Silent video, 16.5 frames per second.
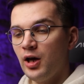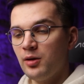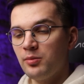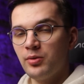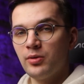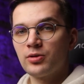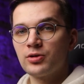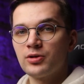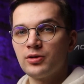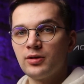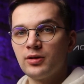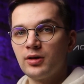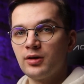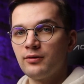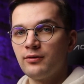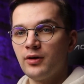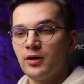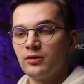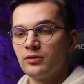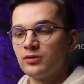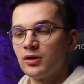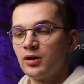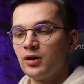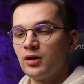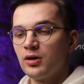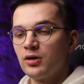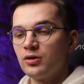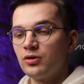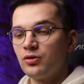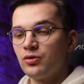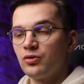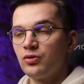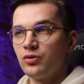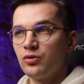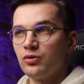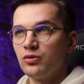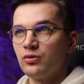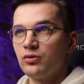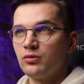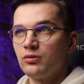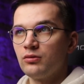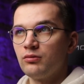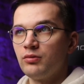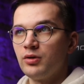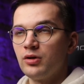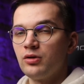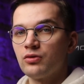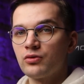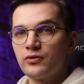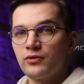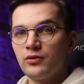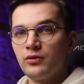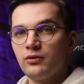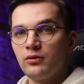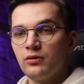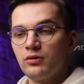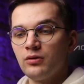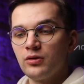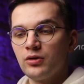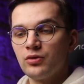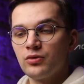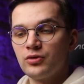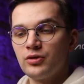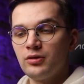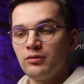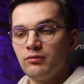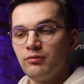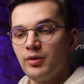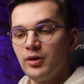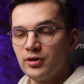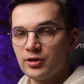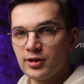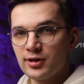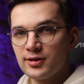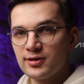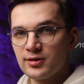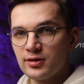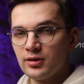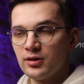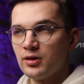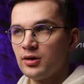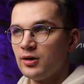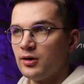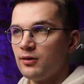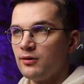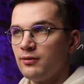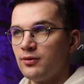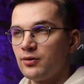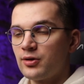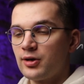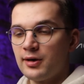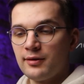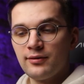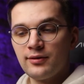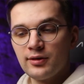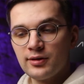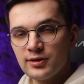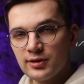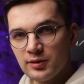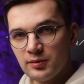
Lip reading: I personally found to be useful using Pinterest for reference